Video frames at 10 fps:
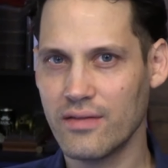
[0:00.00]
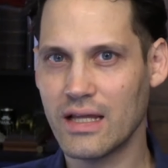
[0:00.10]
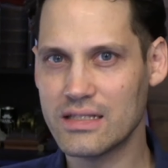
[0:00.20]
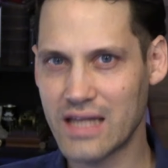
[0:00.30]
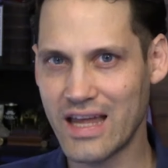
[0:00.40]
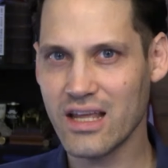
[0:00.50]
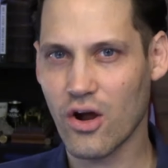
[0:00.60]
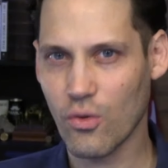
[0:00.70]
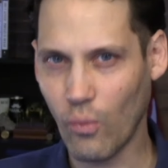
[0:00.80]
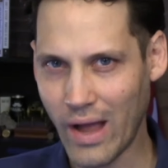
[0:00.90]
that is heading
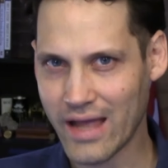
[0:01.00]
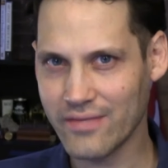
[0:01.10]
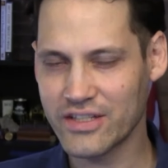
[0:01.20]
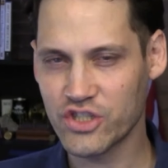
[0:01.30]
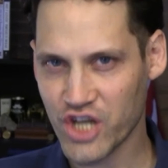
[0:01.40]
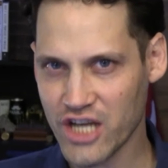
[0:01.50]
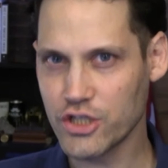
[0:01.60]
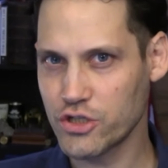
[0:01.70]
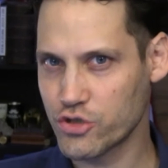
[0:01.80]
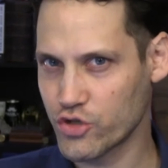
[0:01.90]
our way, that's
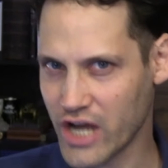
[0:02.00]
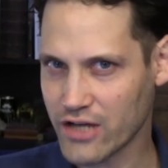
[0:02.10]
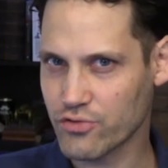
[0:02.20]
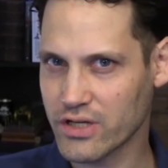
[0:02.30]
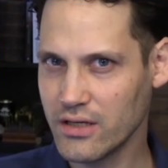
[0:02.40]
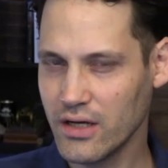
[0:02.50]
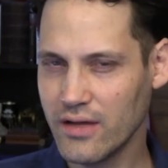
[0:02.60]
changing trajectory,